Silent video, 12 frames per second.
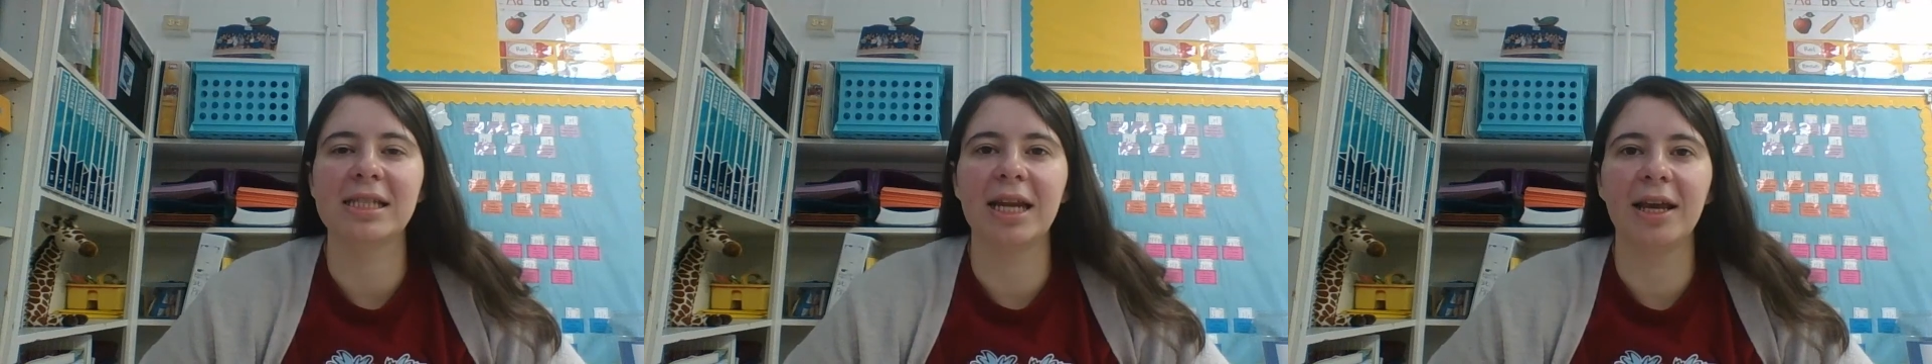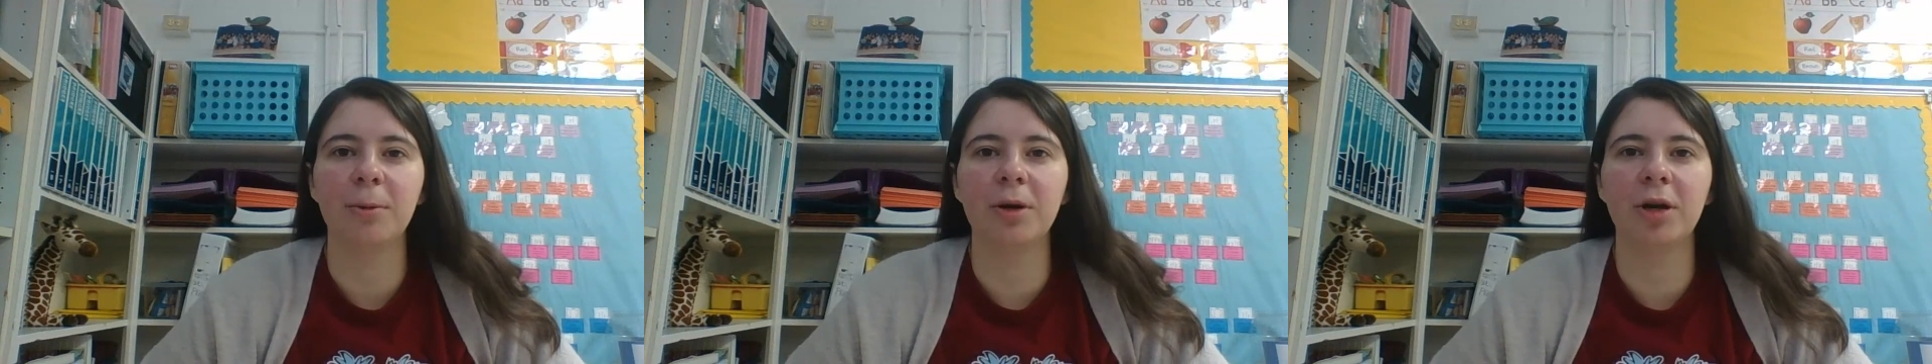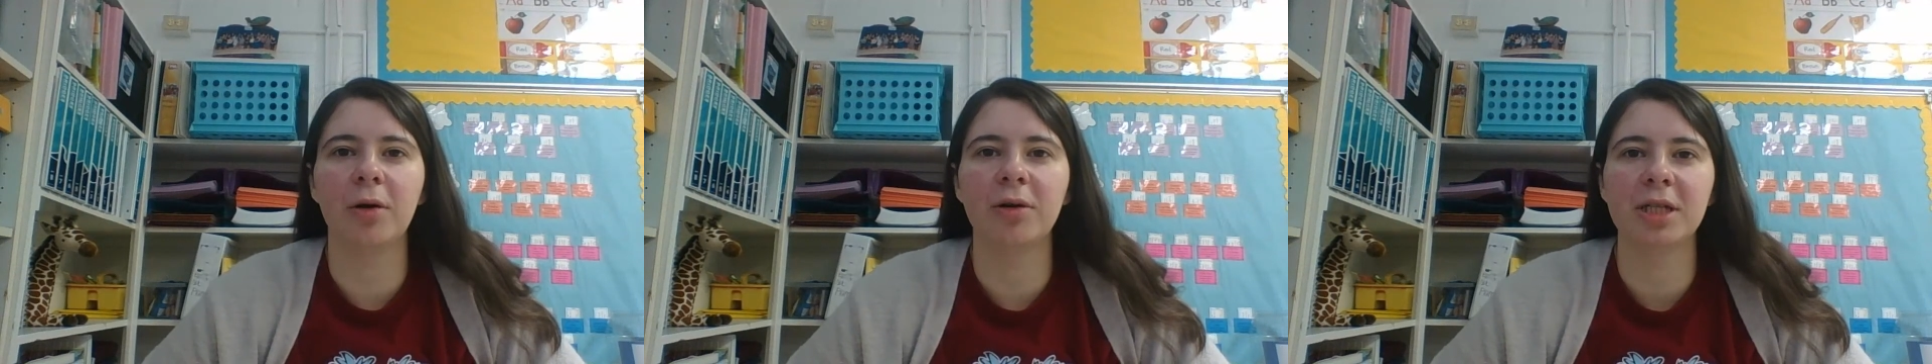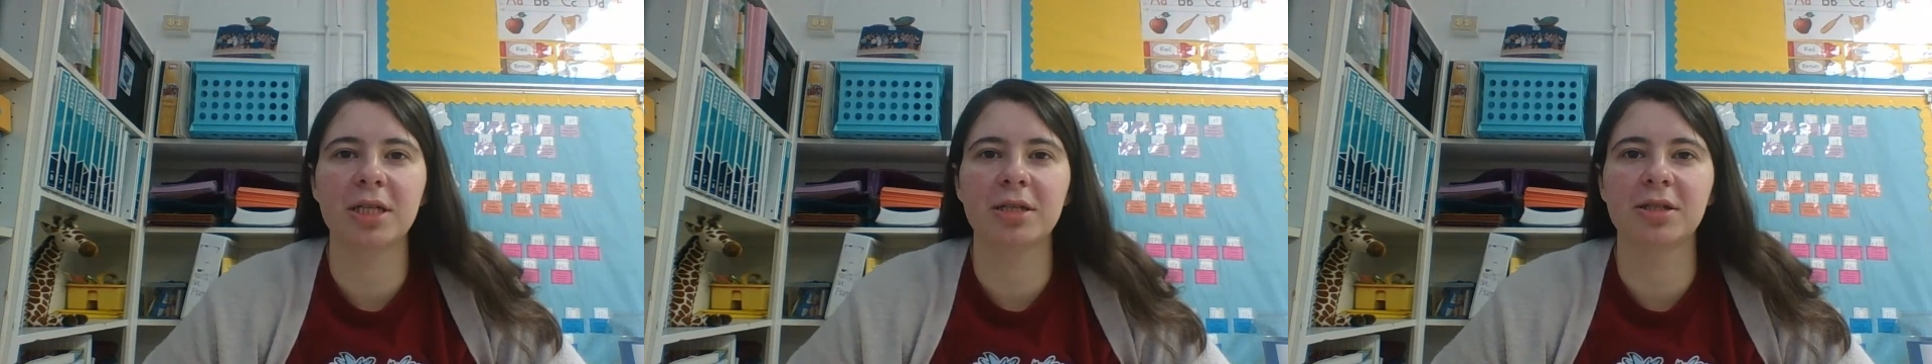Today we're
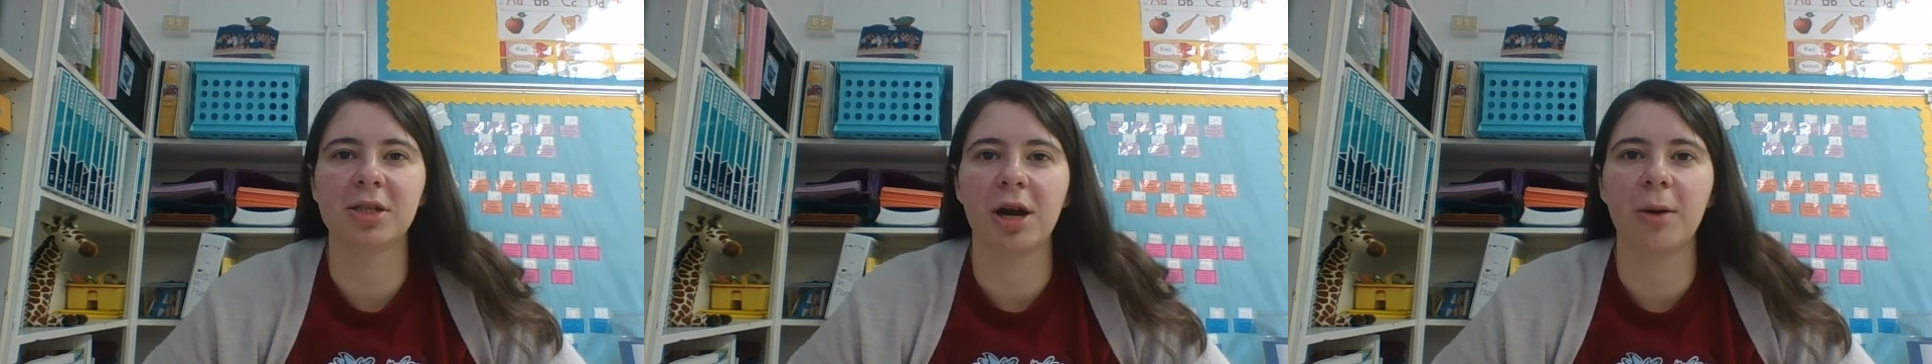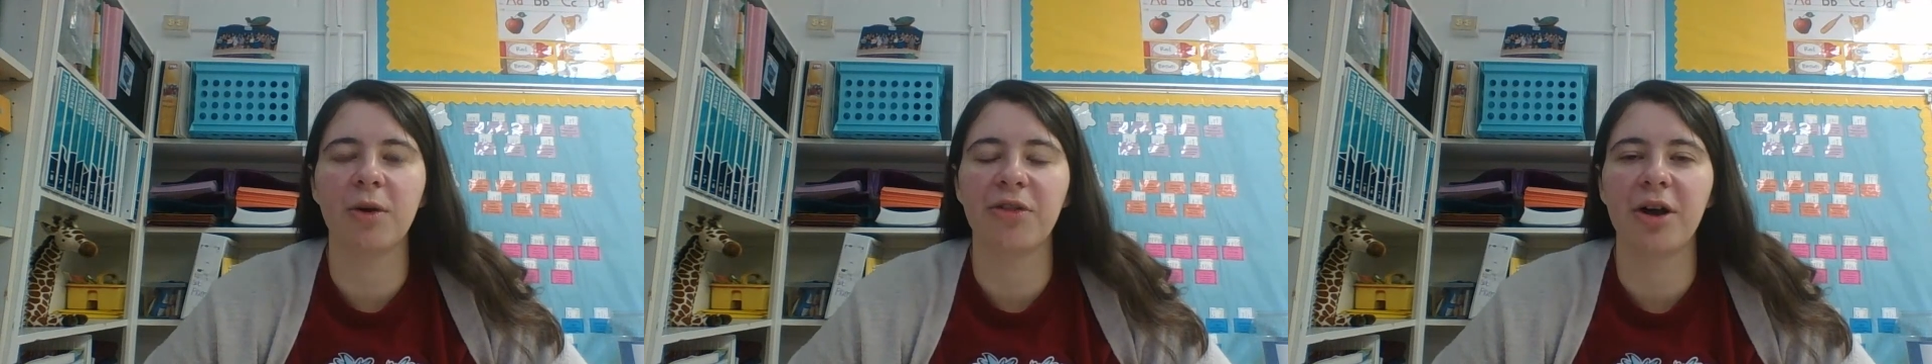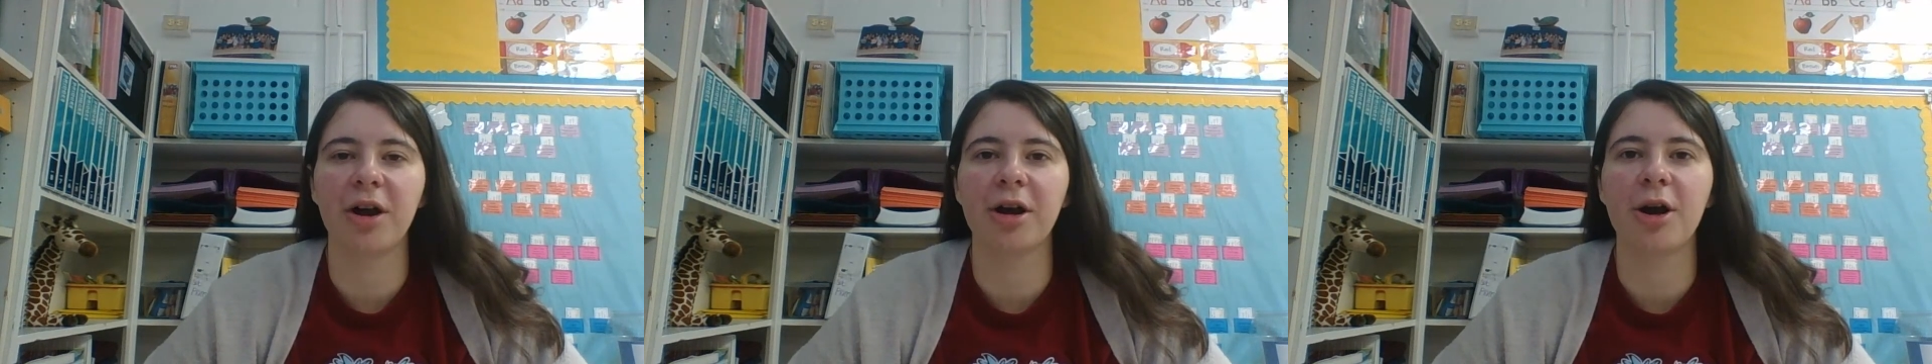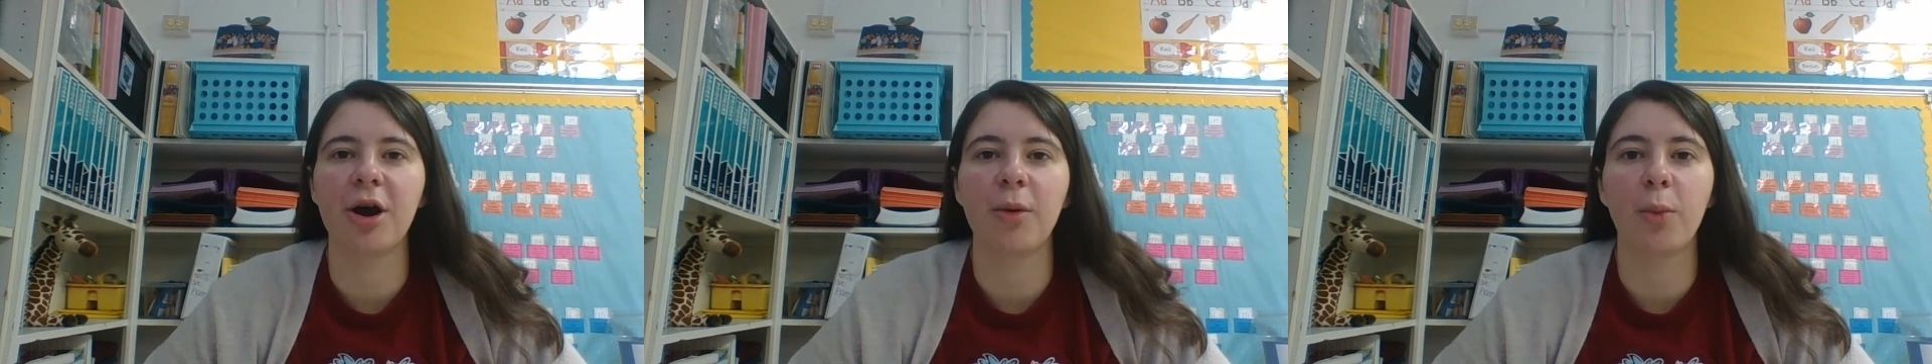going to start with
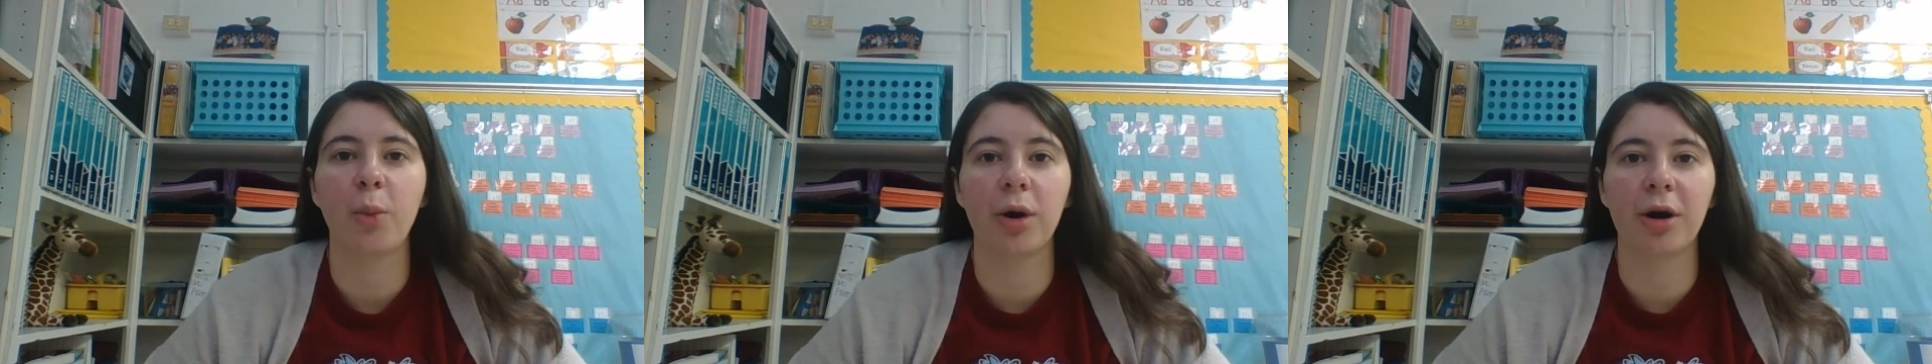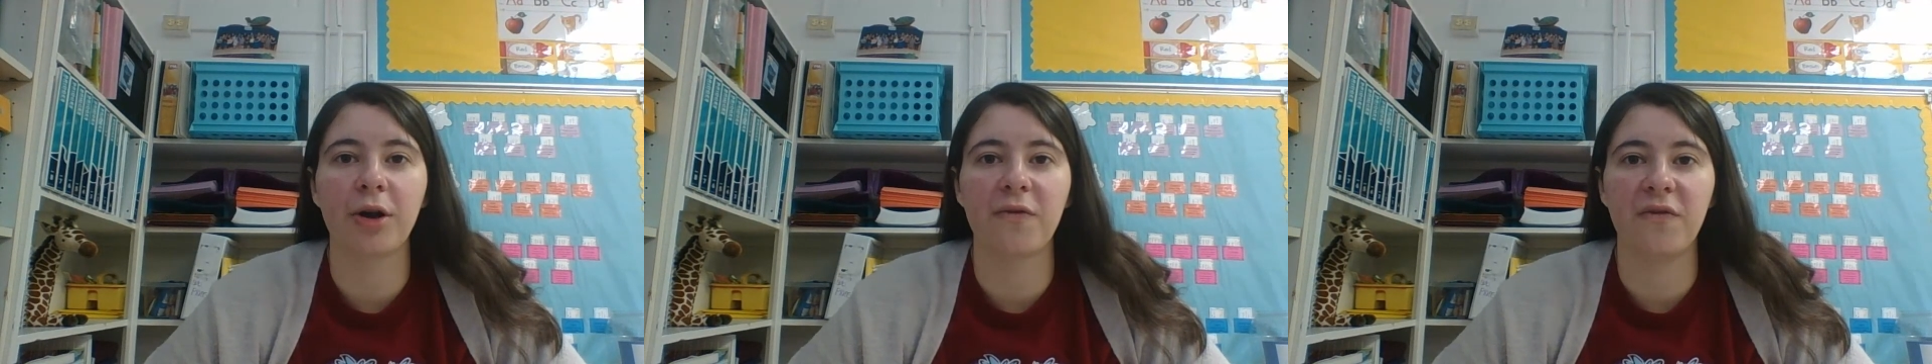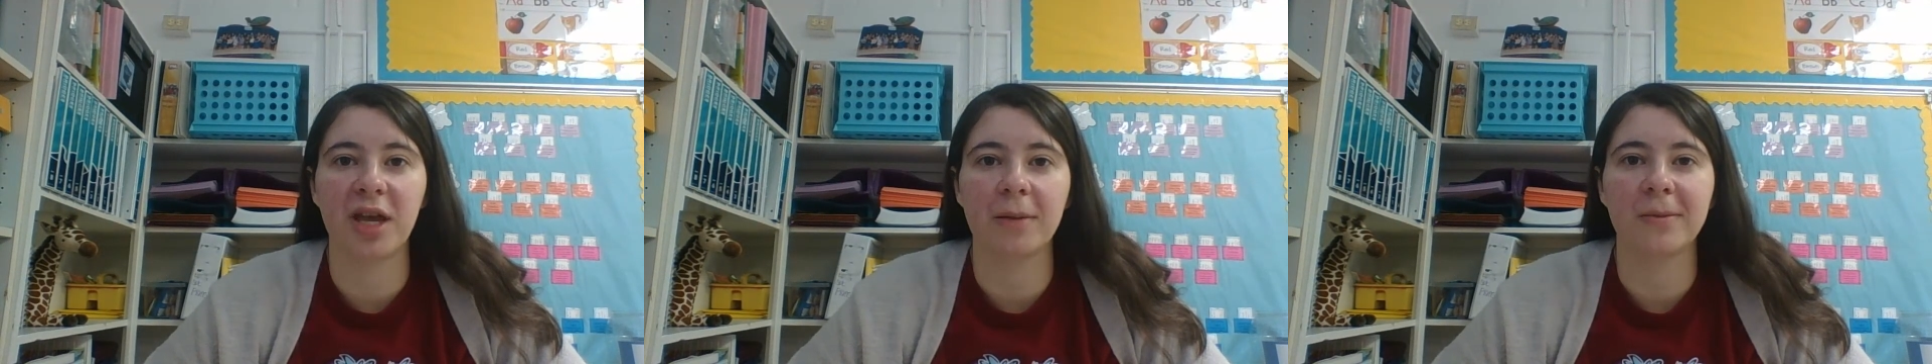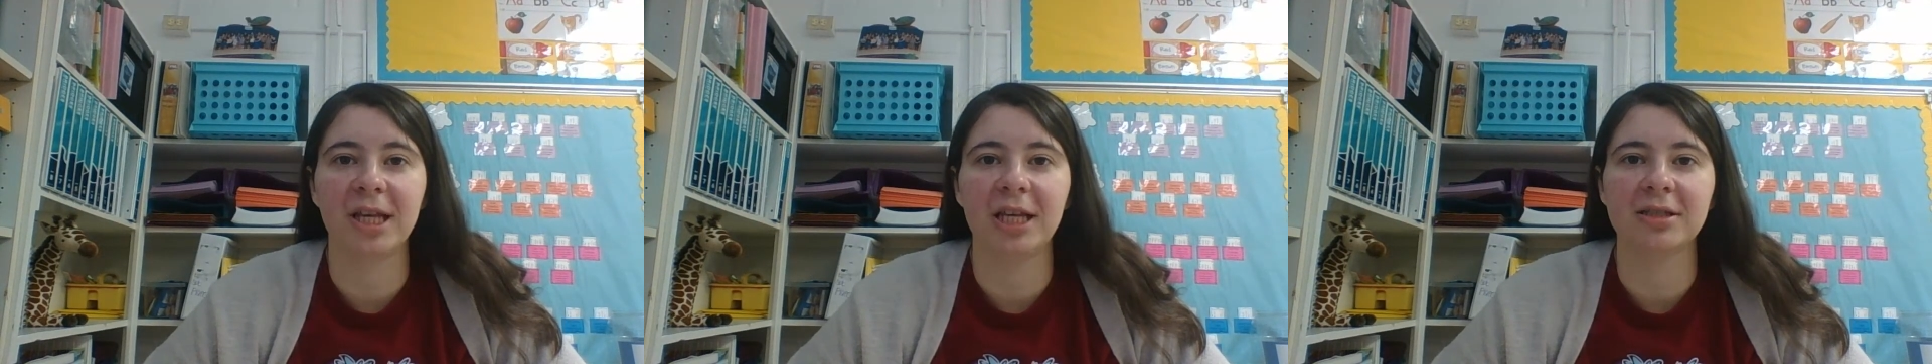our word
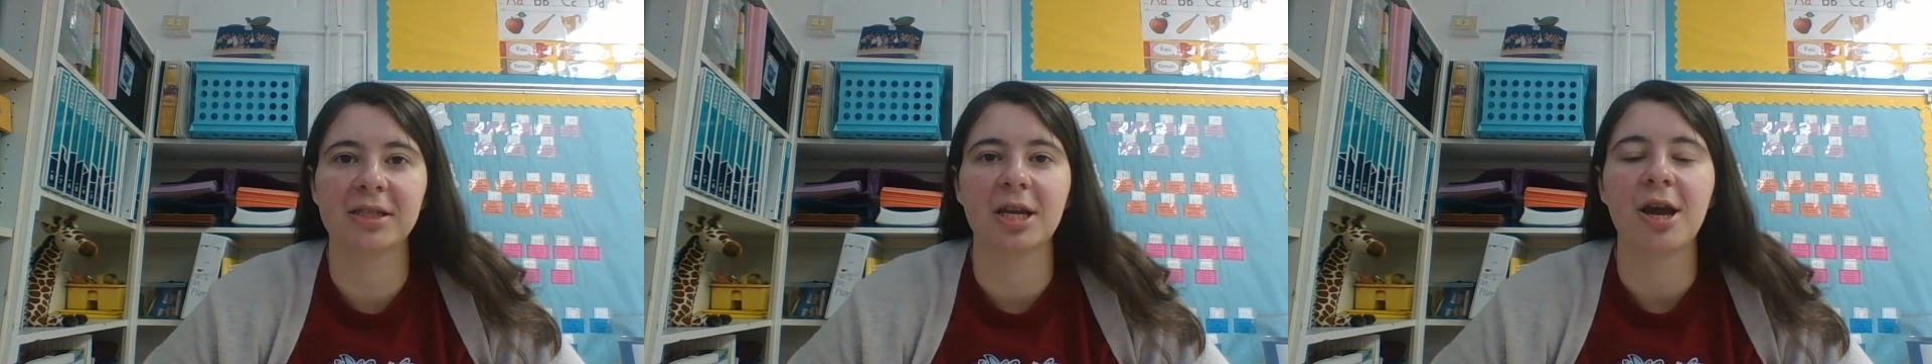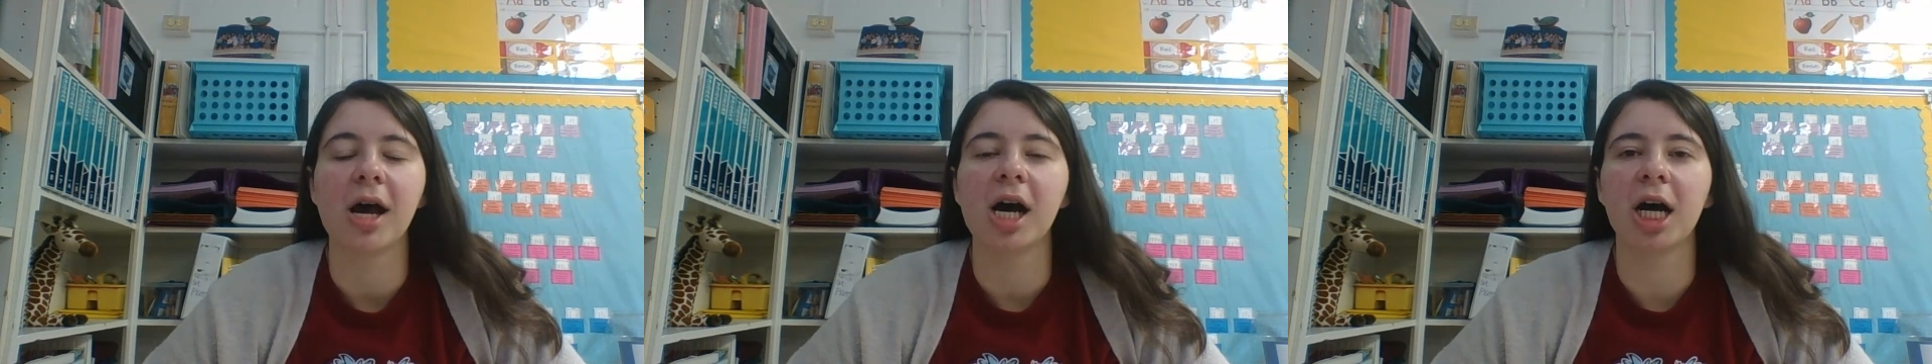families.